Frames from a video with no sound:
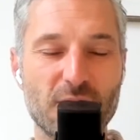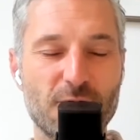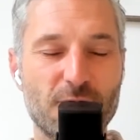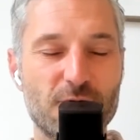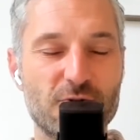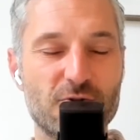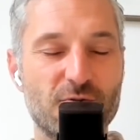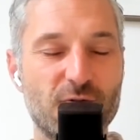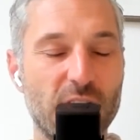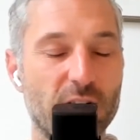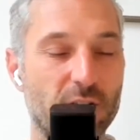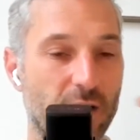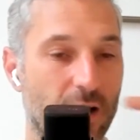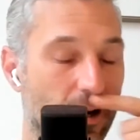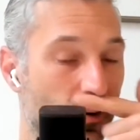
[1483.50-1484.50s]

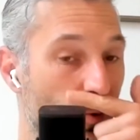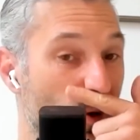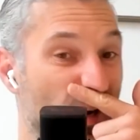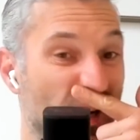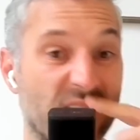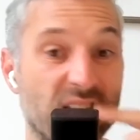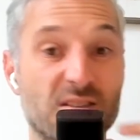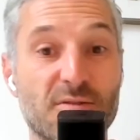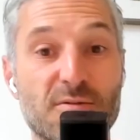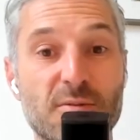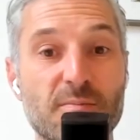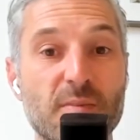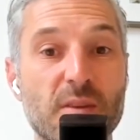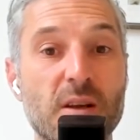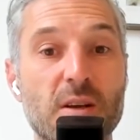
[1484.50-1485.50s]
figuring out ways of
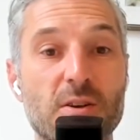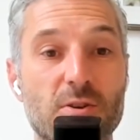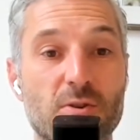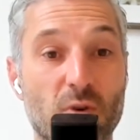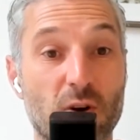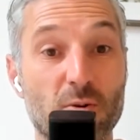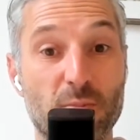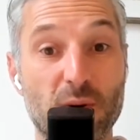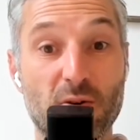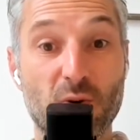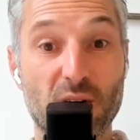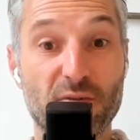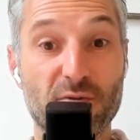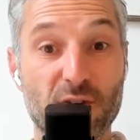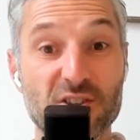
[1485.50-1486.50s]
doing. Could be
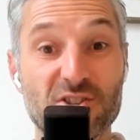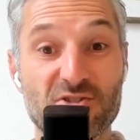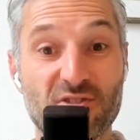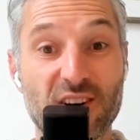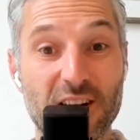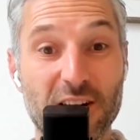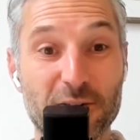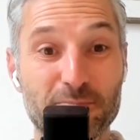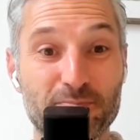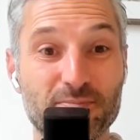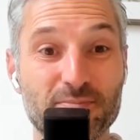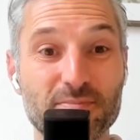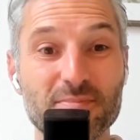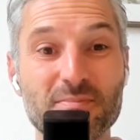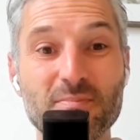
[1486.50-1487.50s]
quite frustrating
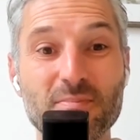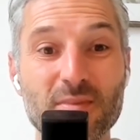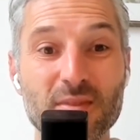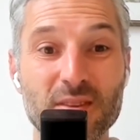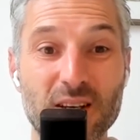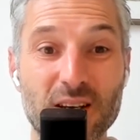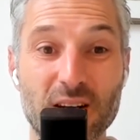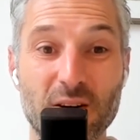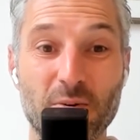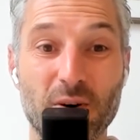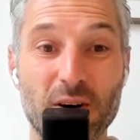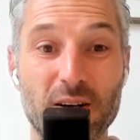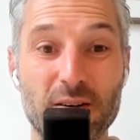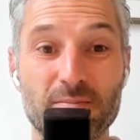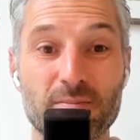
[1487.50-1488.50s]
in a
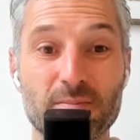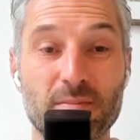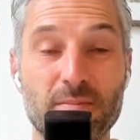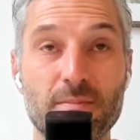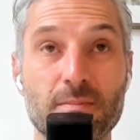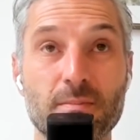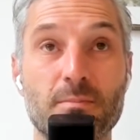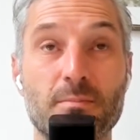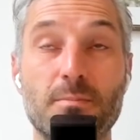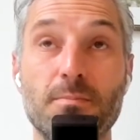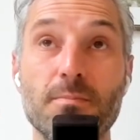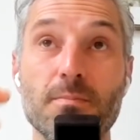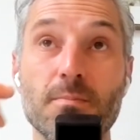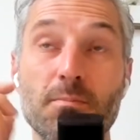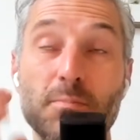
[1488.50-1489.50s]
way.
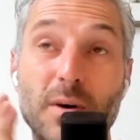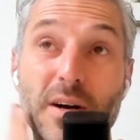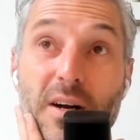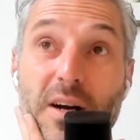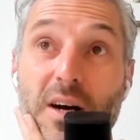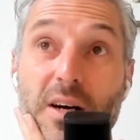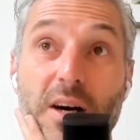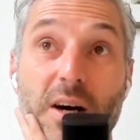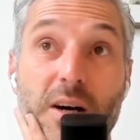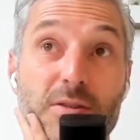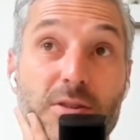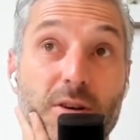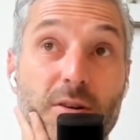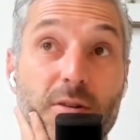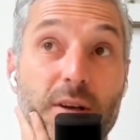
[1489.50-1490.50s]
But I
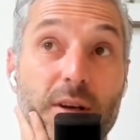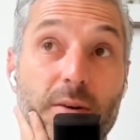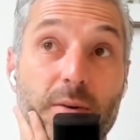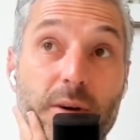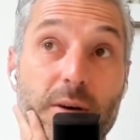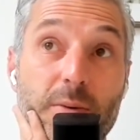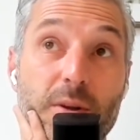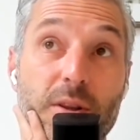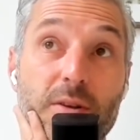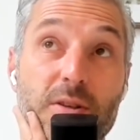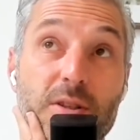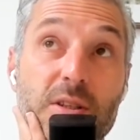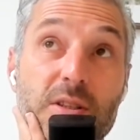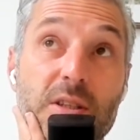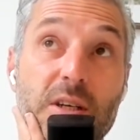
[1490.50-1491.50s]
totally agree with you
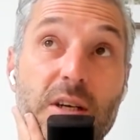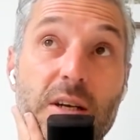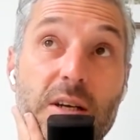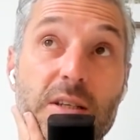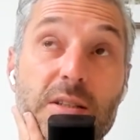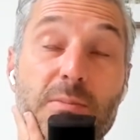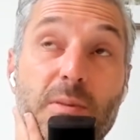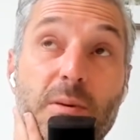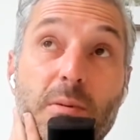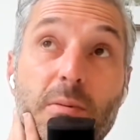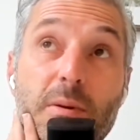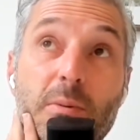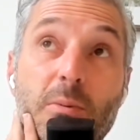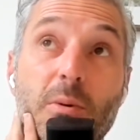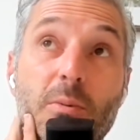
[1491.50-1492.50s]
just saying. It's probably
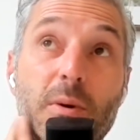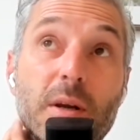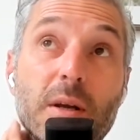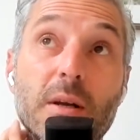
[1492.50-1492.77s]
what we